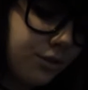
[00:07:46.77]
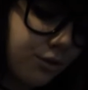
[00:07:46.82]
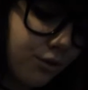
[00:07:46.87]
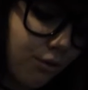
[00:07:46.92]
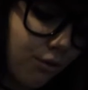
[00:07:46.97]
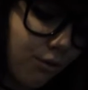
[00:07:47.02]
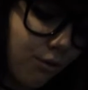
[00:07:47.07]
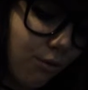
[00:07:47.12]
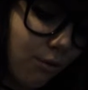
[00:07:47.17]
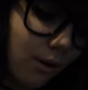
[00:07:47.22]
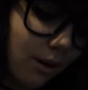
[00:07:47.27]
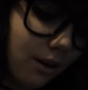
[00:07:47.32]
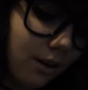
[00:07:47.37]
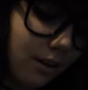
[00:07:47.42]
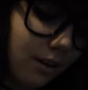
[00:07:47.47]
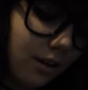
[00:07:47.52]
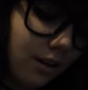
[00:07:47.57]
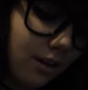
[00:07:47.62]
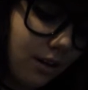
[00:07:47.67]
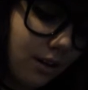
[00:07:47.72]
So,
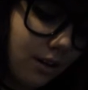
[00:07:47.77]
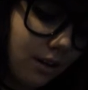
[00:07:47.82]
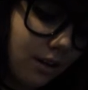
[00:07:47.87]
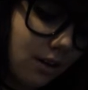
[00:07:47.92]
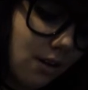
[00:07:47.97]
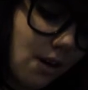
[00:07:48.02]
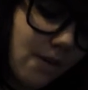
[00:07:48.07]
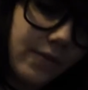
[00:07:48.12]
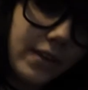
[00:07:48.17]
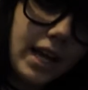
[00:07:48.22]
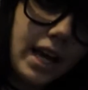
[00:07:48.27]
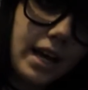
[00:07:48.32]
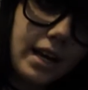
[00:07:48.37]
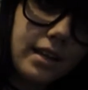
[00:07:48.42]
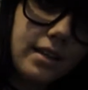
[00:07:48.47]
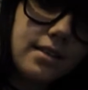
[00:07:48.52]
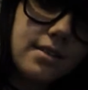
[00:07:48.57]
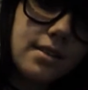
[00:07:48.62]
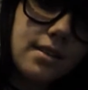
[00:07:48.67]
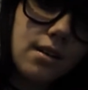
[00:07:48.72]
on that,
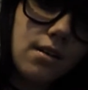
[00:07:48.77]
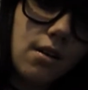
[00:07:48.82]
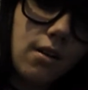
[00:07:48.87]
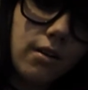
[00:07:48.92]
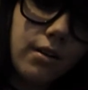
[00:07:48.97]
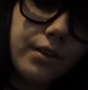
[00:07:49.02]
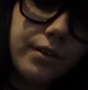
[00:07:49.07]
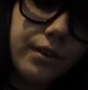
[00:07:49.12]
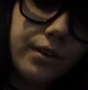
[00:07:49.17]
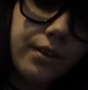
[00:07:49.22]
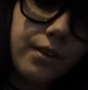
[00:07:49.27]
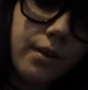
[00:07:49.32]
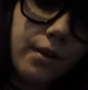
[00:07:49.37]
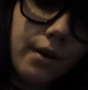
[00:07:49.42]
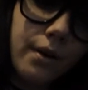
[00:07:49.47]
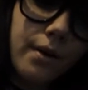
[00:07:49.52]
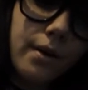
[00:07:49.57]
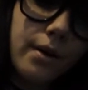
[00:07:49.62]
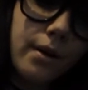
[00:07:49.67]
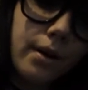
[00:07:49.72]
it's on
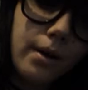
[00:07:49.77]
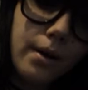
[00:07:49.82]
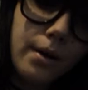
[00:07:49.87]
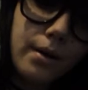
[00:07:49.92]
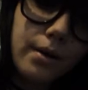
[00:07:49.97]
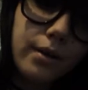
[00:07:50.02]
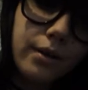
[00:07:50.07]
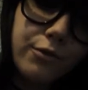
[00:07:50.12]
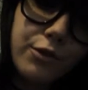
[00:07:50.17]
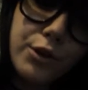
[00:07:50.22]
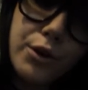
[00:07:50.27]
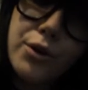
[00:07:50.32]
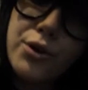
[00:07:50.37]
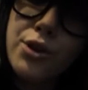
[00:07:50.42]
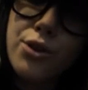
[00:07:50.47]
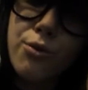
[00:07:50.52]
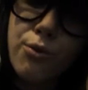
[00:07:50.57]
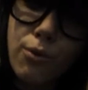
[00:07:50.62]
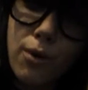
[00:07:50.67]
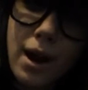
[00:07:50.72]
the, if you go
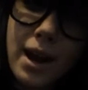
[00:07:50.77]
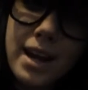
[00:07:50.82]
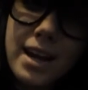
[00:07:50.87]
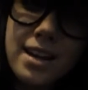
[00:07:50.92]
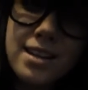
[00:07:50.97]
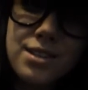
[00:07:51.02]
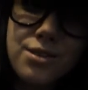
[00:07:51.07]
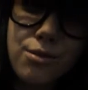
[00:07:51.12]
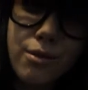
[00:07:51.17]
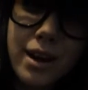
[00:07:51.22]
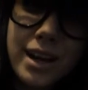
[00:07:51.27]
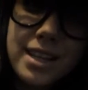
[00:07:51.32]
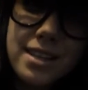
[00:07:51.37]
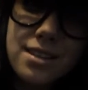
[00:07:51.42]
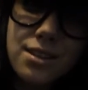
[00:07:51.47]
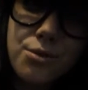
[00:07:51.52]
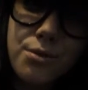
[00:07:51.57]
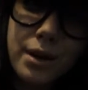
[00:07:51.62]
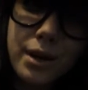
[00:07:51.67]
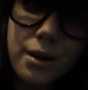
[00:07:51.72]
to the right, because the
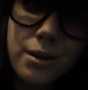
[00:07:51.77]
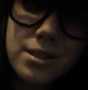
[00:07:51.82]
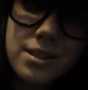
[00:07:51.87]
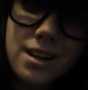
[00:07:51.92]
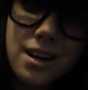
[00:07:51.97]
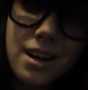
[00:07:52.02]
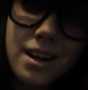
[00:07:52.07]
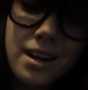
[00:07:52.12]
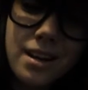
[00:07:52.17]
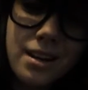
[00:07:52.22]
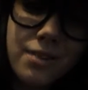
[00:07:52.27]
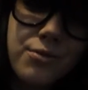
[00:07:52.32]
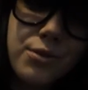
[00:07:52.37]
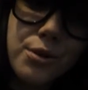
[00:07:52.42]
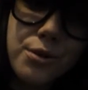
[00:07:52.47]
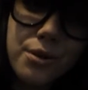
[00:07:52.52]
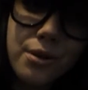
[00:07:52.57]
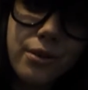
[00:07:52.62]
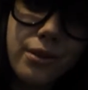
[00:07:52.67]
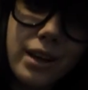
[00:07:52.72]
right's the quicker side, if
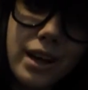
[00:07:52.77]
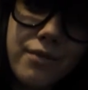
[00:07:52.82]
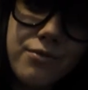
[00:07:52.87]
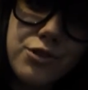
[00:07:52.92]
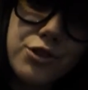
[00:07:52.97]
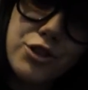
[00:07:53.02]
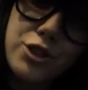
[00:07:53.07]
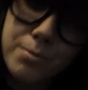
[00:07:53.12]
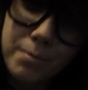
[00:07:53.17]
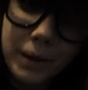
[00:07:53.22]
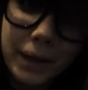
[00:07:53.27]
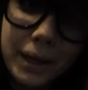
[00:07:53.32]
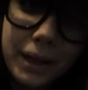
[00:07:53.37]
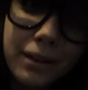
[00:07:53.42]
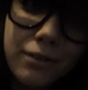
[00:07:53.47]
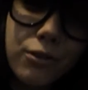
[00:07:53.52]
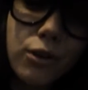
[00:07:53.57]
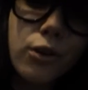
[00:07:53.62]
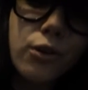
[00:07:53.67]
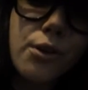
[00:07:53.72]
you go to the left, you're
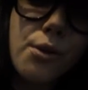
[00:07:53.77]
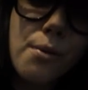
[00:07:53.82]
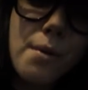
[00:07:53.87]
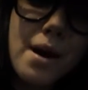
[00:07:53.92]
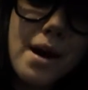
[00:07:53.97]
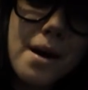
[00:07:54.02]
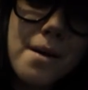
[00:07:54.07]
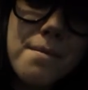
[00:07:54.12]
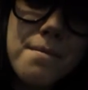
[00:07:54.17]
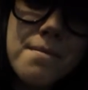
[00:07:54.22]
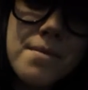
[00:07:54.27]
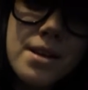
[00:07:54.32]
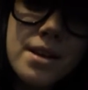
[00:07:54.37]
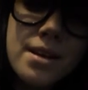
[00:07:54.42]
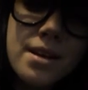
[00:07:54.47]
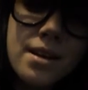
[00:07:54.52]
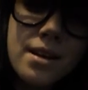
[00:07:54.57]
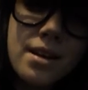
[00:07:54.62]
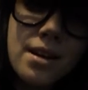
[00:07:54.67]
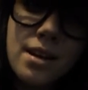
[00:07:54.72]
spinning for a little while,
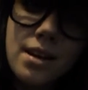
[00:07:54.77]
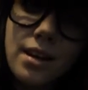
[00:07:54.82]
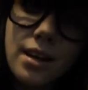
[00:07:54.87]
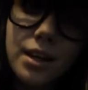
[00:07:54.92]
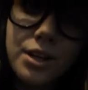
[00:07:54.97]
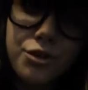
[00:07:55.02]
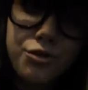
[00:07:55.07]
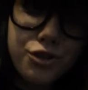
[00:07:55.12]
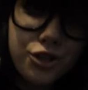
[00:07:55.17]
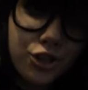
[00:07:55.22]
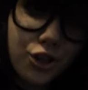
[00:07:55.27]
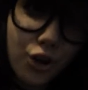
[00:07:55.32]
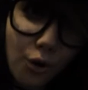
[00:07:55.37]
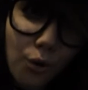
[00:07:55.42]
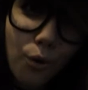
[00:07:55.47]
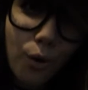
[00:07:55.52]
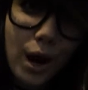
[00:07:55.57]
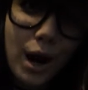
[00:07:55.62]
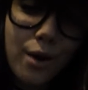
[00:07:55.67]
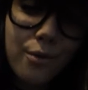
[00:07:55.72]
and you just
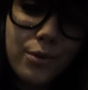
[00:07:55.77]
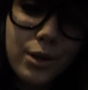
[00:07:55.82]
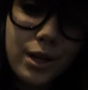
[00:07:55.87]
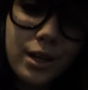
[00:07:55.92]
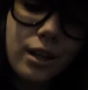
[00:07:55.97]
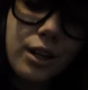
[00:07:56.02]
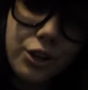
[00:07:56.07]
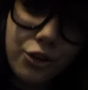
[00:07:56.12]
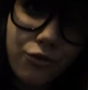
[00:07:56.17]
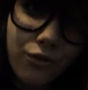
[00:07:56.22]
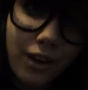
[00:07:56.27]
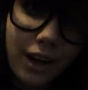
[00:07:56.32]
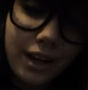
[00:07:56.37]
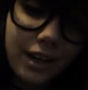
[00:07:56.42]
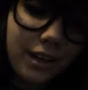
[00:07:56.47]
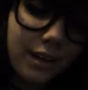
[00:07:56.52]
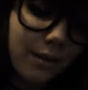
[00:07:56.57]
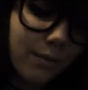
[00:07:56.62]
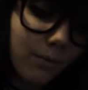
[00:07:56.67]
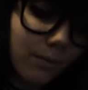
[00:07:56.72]
go around it and you
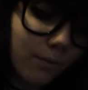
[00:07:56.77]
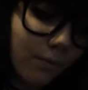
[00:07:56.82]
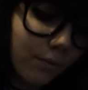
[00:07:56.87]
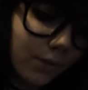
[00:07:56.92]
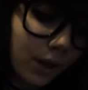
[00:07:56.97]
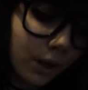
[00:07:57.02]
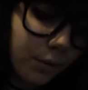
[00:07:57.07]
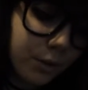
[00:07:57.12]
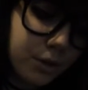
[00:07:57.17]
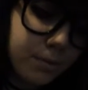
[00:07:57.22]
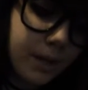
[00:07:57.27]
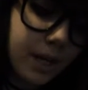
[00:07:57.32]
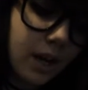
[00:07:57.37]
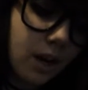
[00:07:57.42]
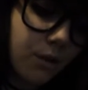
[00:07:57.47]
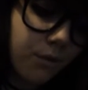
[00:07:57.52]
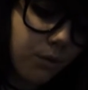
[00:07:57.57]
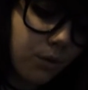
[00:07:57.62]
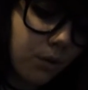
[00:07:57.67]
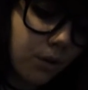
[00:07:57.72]
find it. Which, be
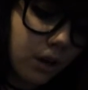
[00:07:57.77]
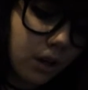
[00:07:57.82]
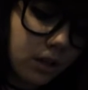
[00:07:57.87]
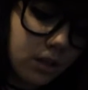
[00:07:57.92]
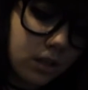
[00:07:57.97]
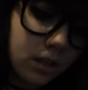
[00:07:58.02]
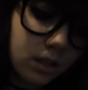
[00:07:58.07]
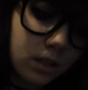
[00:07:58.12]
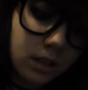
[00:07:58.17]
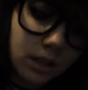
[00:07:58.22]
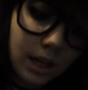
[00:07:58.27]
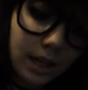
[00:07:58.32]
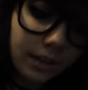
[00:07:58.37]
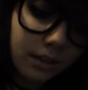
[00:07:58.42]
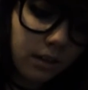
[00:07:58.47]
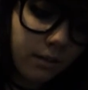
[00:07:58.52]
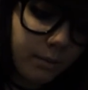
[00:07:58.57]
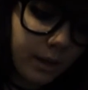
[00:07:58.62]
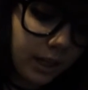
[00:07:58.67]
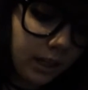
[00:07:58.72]
careful, because the
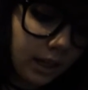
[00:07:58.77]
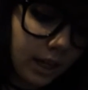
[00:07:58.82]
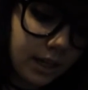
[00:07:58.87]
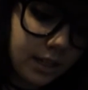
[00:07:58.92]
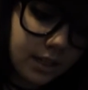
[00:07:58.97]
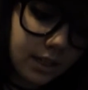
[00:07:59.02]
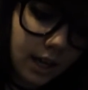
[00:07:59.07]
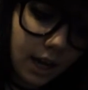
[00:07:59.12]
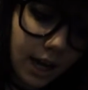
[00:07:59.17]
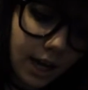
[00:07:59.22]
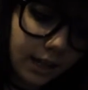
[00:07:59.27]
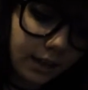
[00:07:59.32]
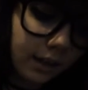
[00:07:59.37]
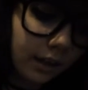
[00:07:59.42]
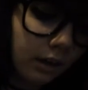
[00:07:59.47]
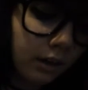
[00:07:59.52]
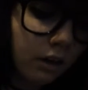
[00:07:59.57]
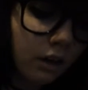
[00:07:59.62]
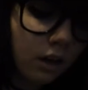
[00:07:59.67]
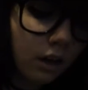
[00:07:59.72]
Slenderman likes to hide
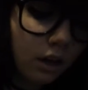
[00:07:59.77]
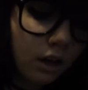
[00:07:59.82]
there.